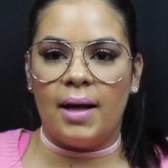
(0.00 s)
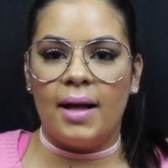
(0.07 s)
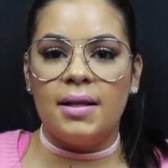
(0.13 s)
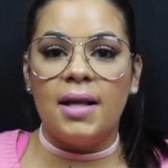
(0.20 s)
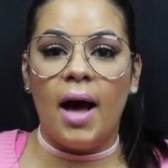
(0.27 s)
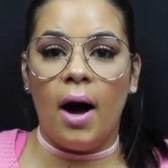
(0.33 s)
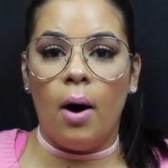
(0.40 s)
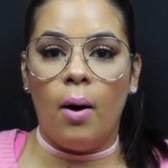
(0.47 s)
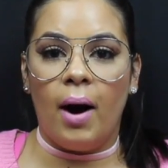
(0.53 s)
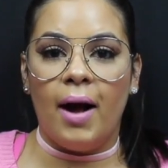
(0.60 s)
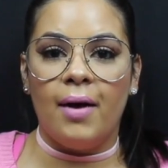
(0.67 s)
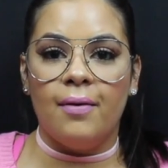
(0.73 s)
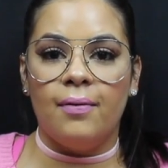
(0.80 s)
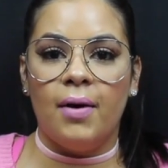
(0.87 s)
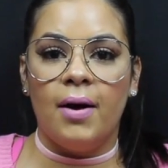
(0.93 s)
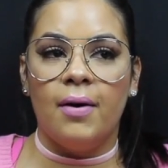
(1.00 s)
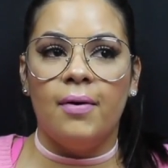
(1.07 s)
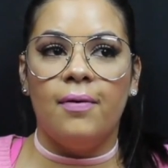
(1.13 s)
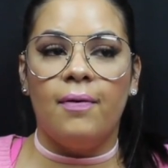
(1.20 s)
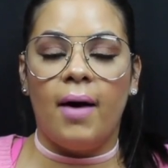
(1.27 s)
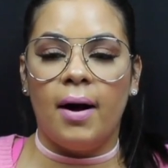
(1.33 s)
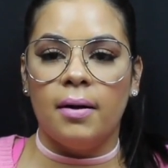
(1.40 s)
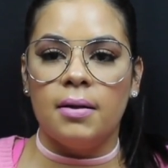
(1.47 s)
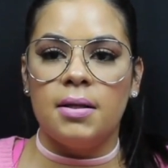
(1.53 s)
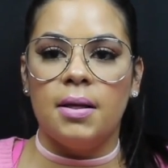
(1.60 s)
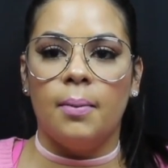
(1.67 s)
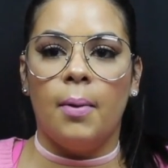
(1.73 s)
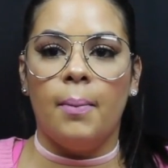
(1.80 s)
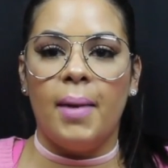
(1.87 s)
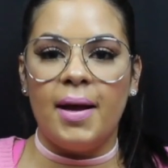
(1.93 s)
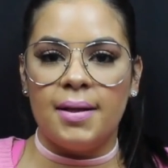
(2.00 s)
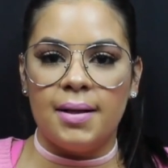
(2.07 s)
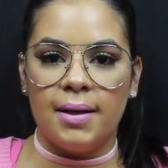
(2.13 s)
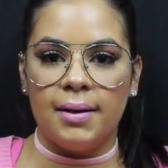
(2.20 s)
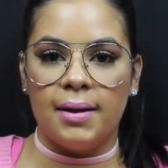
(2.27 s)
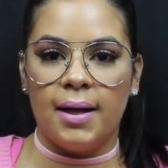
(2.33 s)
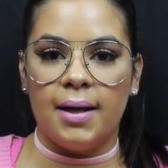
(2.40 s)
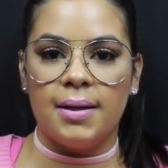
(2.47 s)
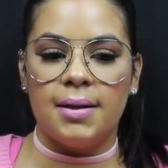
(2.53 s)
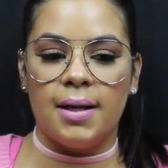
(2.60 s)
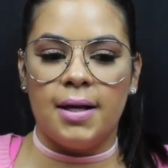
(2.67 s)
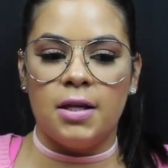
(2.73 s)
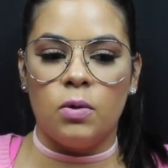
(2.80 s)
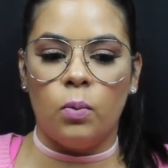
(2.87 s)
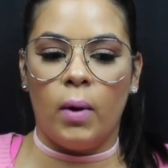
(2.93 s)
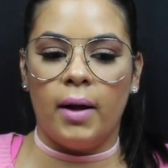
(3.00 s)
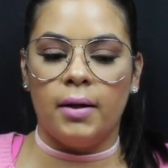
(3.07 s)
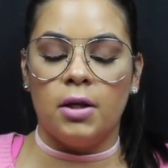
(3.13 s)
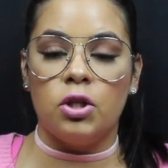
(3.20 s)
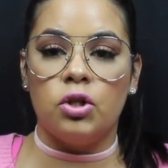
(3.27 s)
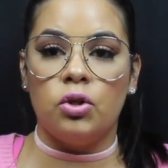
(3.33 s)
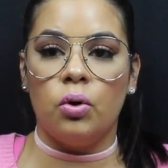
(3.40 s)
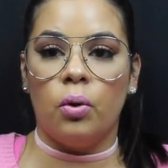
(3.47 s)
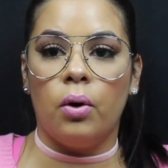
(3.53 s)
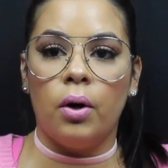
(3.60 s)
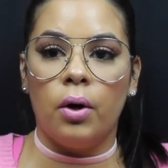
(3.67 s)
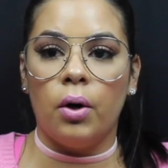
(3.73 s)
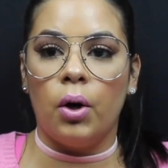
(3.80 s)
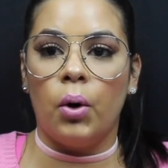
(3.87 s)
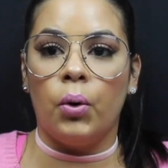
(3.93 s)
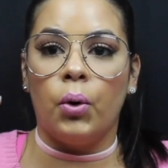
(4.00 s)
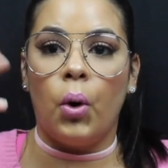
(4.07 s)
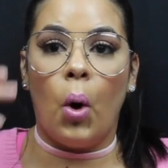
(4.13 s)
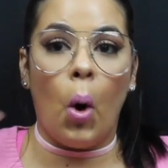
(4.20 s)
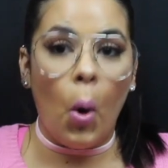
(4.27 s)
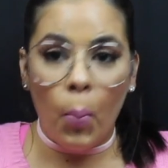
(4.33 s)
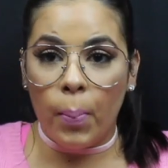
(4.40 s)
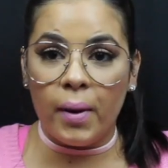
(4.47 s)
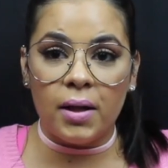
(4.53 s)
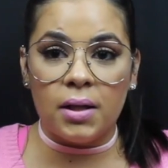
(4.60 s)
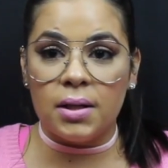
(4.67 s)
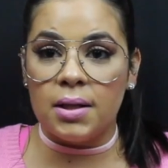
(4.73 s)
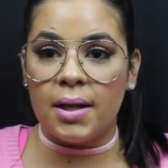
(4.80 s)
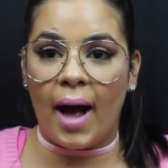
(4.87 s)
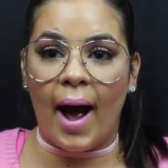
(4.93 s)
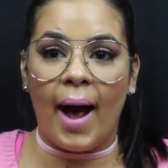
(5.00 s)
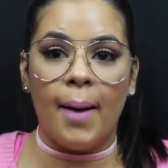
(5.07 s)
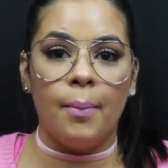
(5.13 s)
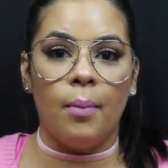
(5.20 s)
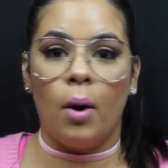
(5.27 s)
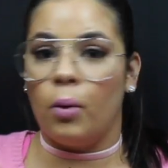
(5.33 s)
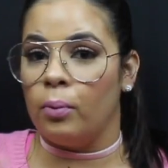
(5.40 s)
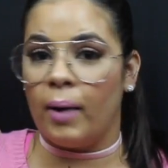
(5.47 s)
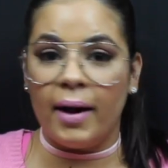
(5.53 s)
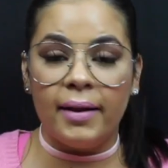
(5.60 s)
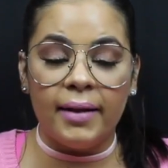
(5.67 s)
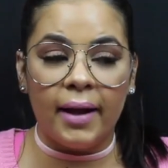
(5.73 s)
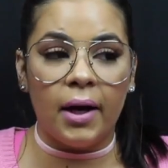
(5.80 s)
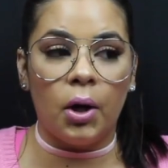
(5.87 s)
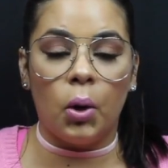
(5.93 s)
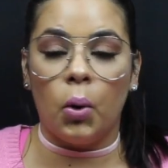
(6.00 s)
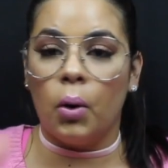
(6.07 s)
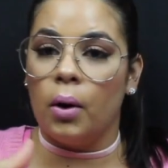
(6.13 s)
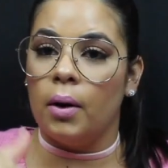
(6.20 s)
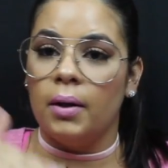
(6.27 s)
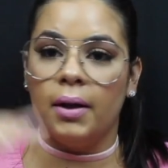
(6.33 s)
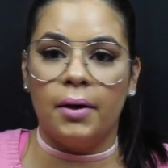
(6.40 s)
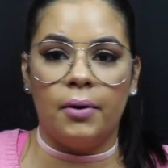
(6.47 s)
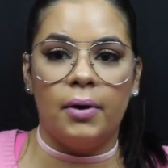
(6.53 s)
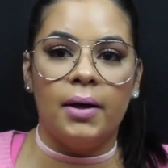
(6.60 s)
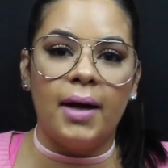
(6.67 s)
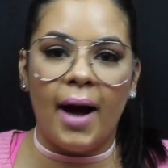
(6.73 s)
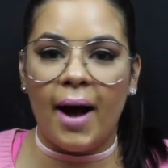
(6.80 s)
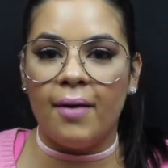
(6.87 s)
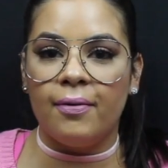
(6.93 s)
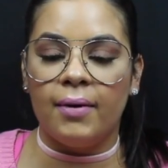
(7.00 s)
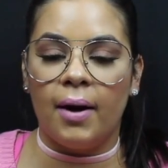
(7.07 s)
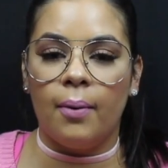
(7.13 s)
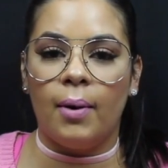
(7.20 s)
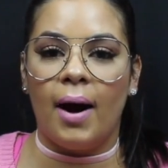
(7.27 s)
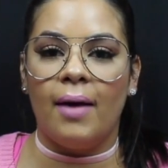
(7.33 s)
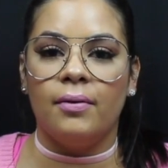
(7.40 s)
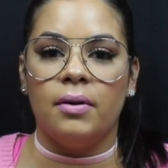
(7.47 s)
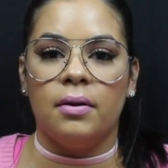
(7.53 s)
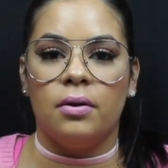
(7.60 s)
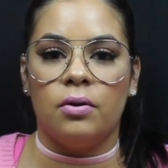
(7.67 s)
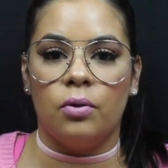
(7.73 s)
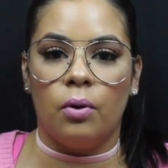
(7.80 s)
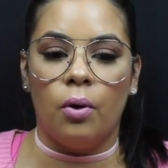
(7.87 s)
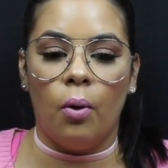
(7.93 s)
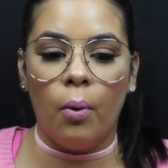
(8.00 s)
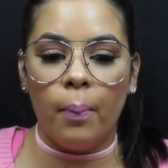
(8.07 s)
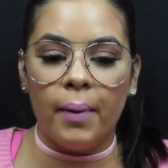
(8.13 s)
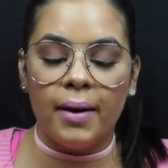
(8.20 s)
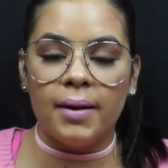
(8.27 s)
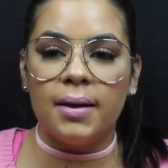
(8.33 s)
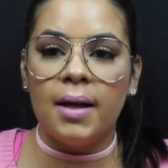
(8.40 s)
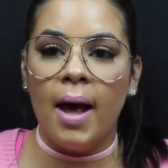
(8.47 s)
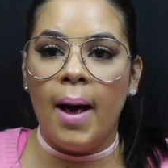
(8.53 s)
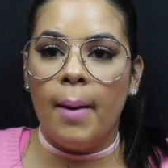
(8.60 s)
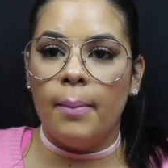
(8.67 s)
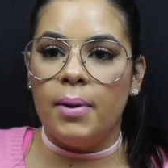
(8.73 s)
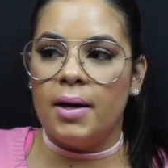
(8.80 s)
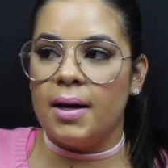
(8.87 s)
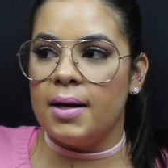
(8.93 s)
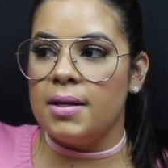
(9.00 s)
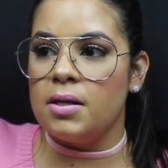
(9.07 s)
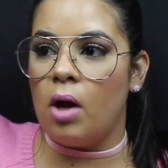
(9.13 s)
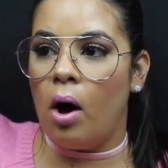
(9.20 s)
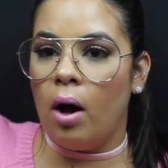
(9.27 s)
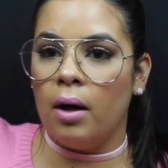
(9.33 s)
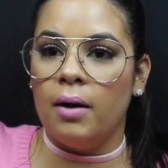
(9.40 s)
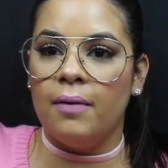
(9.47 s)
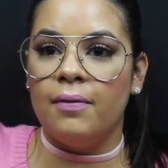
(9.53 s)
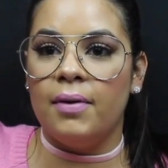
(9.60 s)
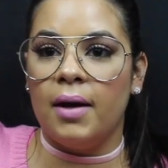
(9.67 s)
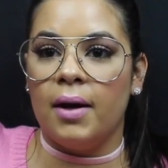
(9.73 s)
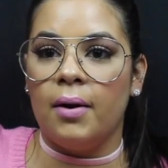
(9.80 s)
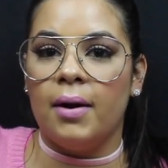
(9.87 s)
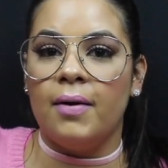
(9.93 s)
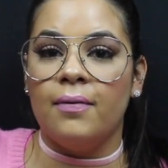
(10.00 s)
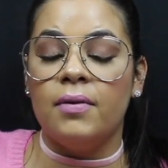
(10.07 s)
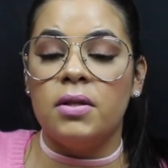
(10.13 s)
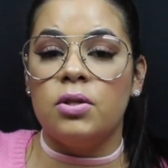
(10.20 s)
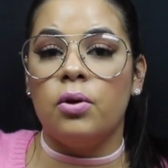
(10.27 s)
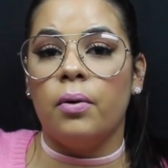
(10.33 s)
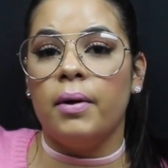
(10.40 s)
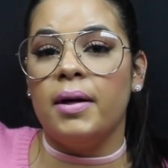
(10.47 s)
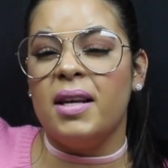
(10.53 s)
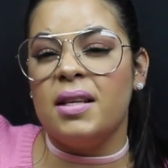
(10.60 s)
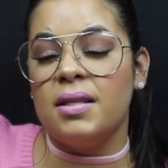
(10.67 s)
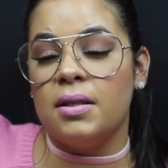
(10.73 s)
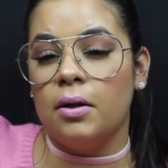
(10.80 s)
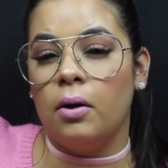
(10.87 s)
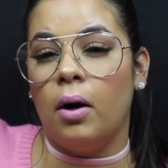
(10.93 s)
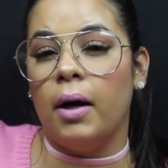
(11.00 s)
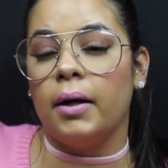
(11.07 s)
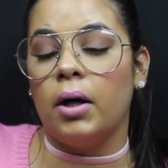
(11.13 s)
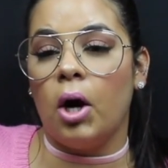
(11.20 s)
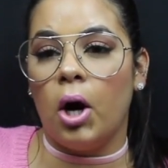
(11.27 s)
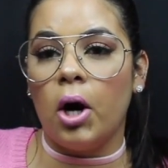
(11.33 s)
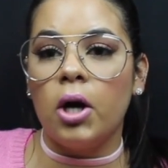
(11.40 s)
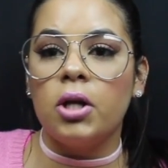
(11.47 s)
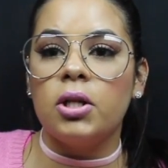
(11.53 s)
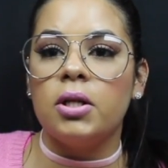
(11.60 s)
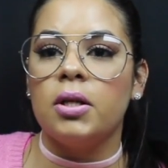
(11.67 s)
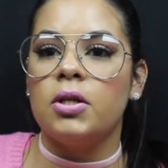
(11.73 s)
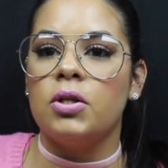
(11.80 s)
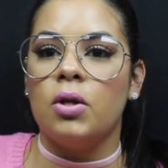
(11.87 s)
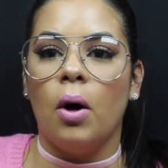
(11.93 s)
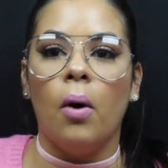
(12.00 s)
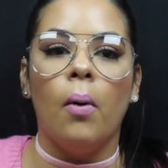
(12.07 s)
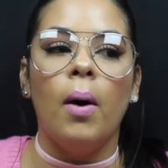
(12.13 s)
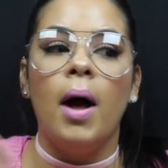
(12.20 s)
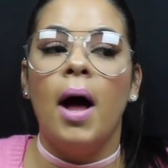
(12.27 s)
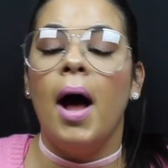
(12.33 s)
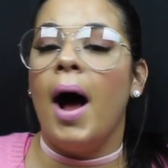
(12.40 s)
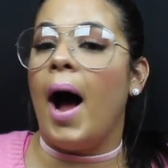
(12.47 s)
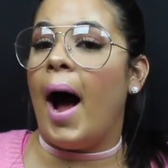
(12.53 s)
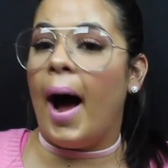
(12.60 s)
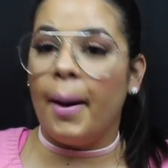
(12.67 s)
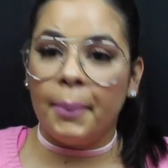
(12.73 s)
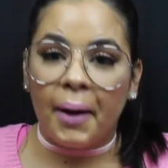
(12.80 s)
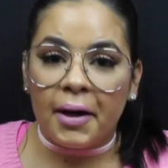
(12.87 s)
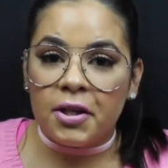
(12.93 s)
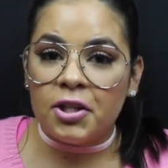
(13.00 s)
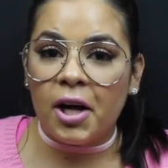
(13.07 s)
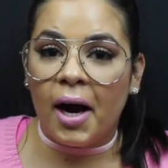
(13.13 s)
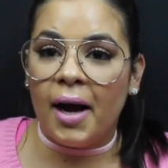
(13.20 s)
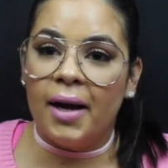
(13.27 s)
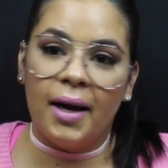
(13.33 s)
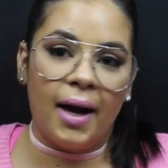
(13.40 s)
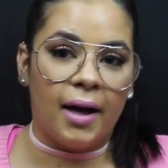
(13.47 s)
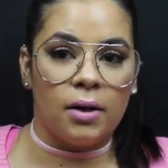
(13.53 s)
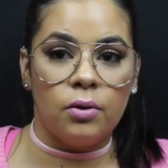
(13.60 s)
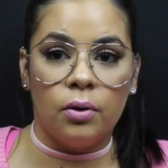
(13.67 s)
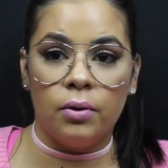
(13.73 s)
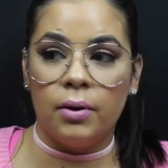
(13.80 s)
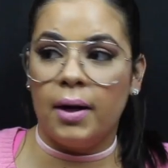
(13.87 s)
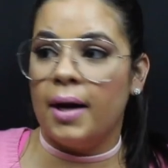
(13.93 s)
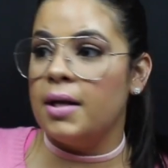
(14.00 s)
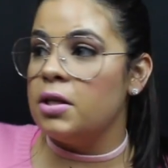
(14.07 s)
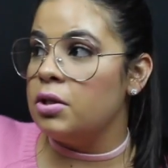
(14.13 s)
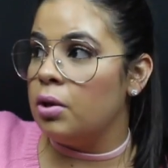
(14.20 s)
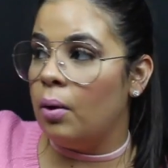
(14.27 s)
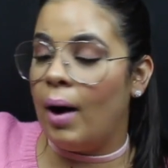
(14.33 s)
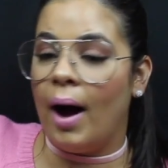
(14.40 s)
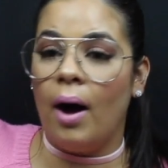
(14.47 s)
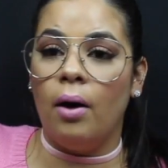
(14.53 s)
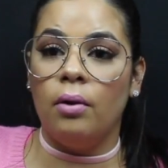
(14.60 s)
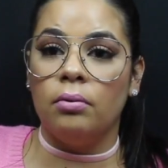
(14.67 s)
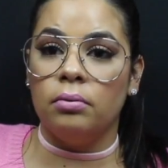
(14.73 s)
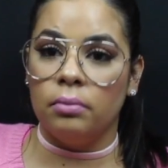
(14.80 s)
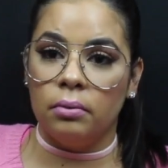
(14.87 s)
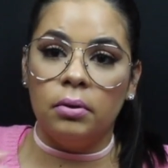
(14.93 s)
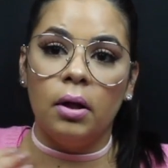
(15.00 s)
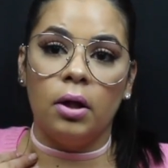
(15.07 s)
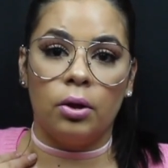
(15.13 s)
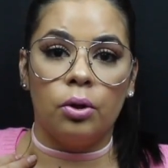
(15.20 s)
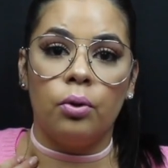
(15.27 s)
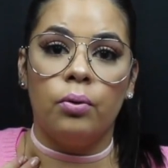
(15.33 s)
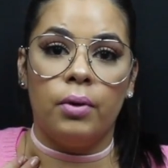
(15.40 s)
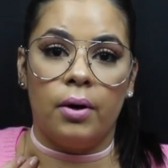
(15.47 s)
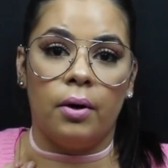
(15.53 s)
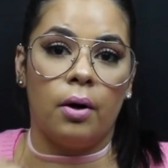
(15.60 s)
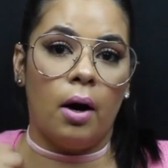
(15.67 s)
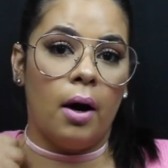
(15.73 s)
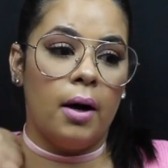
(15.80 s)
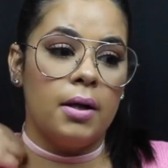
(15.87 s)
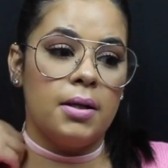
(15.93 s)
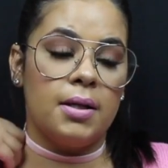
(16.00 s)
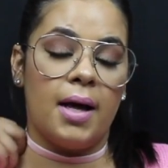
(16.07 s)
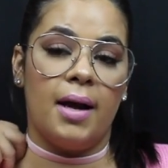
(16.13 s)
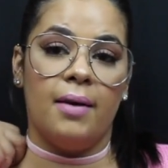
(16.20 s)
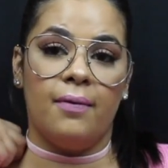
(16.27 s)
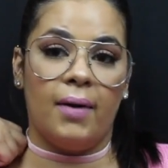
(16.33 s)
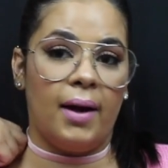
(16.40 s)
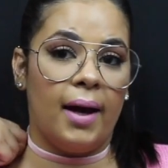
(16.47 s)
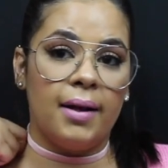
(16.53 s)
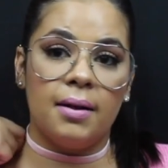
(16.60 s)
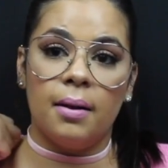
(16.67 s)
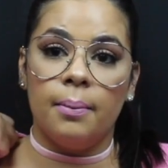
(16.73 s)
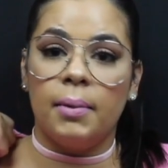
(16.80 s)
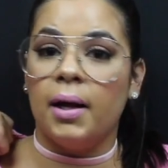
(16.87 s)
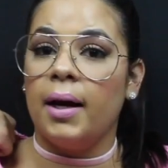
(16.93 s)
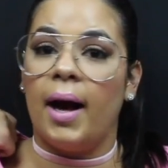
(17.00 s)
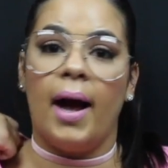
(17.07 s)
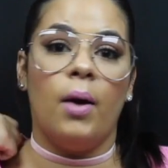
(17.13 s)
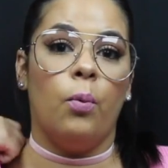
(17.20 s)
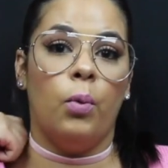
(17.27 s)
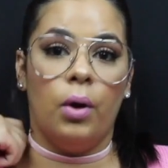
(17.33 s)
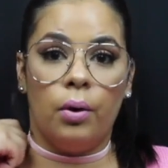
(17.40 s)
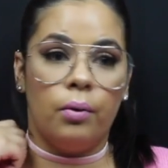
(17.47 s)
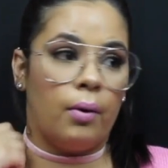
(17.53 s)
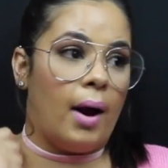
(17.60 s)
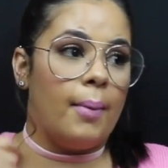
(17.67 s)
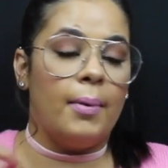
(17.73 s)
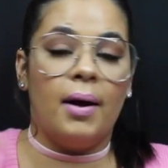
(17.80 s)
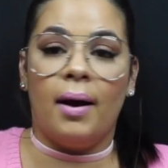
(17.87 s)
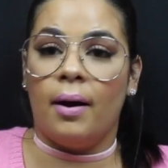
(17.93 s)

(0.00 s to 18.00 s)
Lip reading: That's how I've found some amazing things, is when the store opens, I'm right there, or literally a half an hour after the store opens, because all of their inventory is still on carts. So I'm not shy, like I told you guys, so I'll look through their carts, and if I like something I will grab it.